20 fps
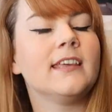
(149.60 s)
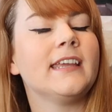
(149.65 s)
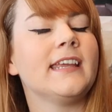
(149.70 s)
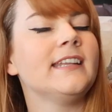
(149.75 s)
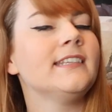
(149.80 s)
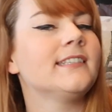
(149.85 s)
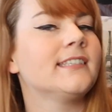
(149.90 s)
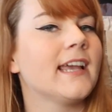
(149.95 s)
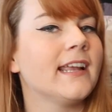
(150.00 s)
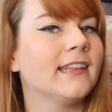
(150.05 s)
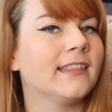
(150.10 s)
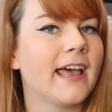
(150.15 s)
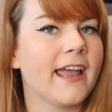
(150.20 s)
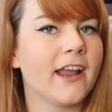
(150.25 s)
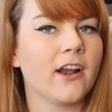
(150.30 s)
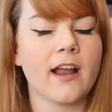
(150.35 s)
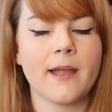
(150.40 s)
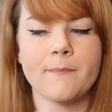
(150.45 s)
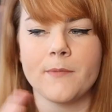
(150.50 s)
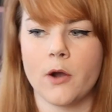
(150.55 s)
the inside
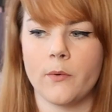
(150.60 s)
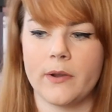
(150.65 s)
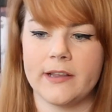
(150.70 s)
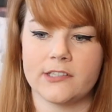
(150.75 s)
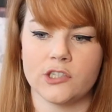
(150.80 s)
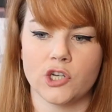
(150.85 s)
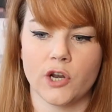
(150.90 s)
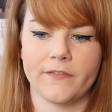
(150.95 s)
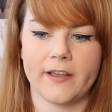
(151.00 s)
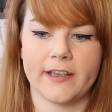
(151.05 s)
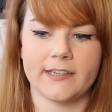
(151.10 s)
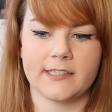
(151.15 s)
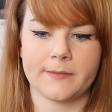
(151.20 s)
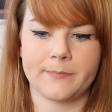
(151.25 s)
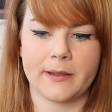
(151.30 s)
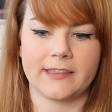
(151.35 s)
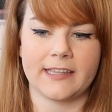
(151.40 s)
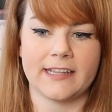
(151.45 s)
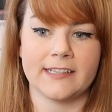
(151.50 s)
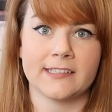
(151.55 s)
layer, I'm always nervous
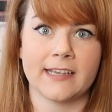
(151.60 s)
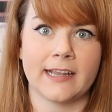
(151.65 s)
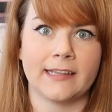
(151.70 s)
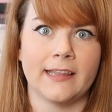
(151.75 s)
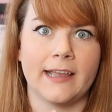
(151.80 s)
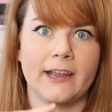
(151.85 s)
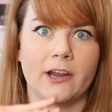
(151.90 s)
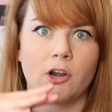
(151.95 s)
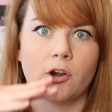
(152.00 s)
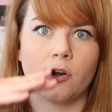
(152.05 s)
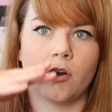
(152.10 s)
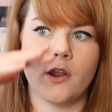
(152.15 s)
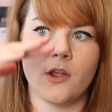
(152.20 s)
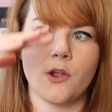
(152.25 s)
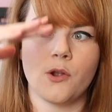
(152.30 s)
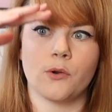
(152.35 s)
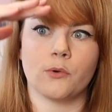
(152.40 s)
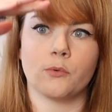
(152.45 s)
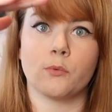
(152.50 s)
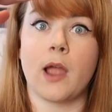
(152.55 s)
about the inside layer
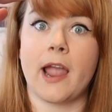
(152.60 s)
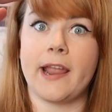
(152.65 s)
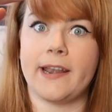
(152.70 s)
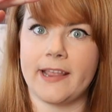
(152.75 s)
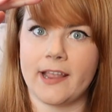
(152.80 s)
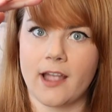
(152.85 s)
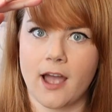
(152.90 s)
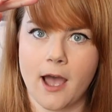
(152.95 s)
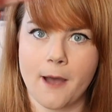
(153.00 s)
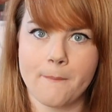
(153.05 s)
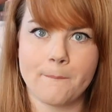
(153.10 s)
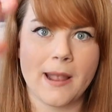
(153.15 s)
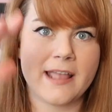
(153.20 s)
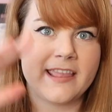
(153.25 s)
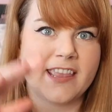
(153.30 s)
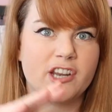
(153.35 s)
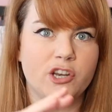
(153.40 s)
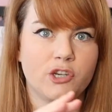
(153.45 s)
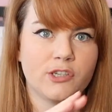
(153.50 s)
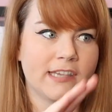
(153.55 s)
riding up
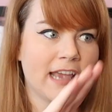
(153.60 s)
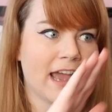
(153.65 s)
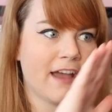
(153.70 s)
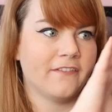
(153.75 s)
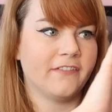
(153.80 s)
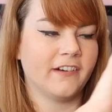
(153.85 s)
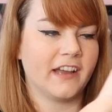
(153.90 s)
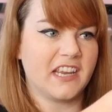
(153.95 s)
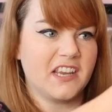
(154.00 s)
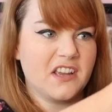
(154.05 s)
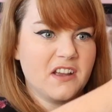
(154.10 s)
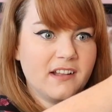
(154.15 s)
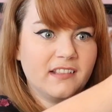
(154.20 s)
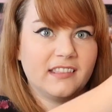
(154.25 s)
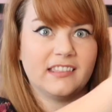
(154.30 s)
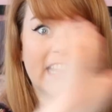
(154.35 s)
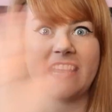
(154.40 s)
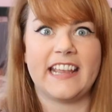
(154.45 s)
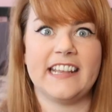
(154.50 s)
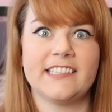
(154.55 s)
and then you just have like
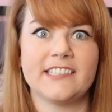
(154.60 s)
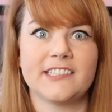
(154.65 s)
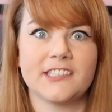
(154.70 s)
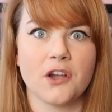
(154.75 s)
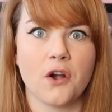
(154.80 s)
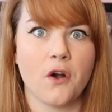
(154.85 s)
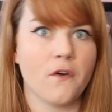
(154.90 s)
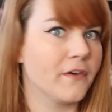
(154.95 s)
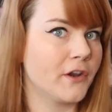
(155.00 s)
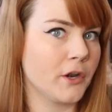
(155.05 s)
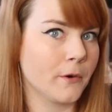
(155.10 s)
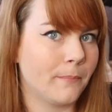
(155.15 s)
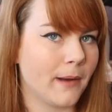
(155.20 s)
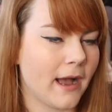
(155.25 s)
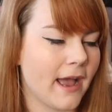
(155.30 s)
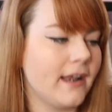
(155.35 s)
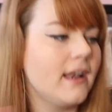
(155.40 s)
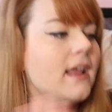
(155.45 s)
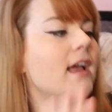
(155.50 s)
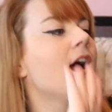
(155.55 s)
lace over your
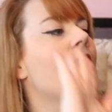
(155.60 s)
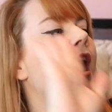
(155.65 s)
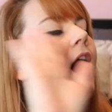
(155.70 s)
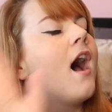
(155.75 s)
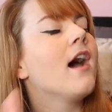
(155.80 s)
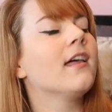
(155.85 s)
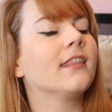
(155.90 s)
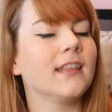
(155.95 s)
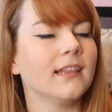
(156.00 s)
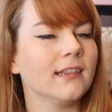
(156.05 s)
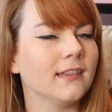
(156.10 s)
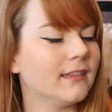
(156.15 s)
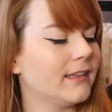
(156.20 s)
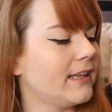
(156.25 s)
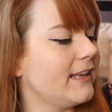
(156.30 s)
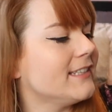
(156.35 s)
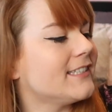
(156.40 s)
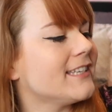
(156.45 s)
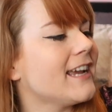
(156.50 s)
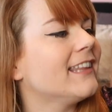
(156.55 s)
butt. The
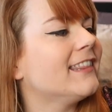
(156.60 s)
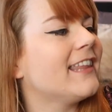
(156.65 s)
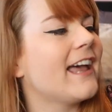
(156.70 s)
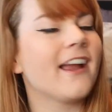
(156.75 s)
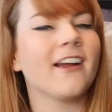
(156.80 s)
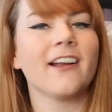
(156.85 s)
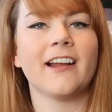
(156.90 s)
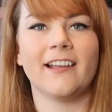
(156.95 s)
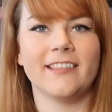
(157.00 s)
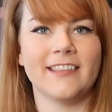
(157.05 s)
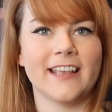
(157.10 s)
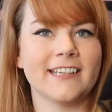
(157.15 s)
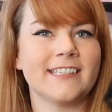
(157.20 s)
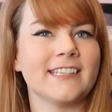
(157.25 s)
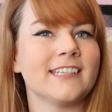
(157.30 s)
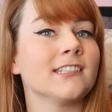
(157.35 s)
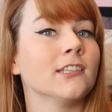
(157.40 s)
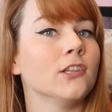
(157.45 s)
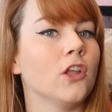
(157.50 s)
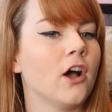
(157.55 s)
inside layer on this
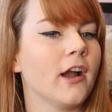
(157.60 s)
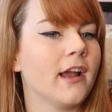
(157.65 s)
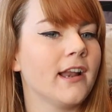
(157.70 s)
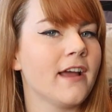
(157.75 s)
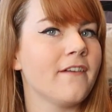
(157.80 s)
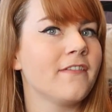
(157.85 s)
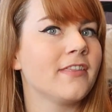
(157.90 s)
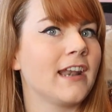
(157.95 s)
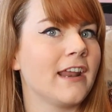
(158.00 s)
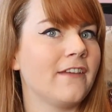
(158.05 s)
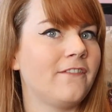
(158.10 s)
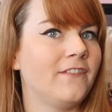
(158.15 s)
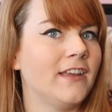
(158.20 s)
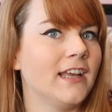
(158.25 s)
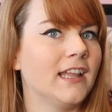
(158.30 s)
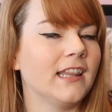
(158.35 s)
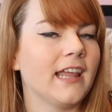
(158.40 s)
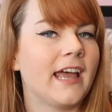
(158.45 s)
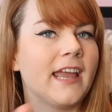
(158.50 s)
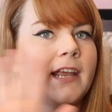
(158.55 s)
is long enough that I
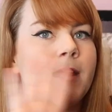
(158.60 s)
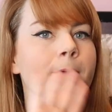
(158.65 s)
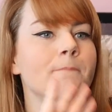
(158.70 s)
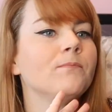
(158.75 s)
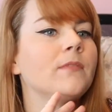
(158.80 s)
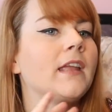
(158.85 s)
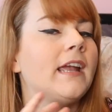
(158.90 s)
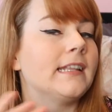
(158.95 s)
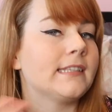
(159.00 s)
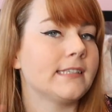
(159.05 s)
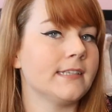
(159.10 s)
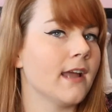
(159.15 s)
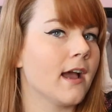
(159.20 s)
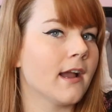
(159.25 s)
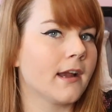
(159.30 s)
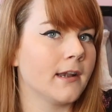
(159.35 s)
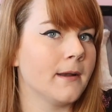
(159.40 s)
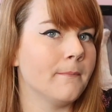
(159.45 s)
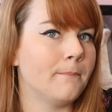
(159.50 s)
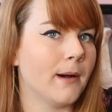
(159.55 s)
feel like it's
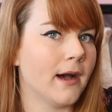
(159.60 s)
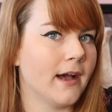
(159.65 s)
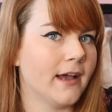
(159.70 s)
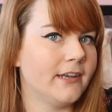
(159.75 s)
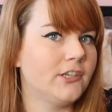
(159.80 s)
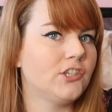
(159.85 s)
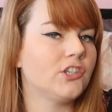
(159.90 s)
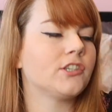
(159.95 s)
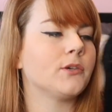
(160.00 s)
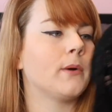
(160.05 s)
not gonna budge,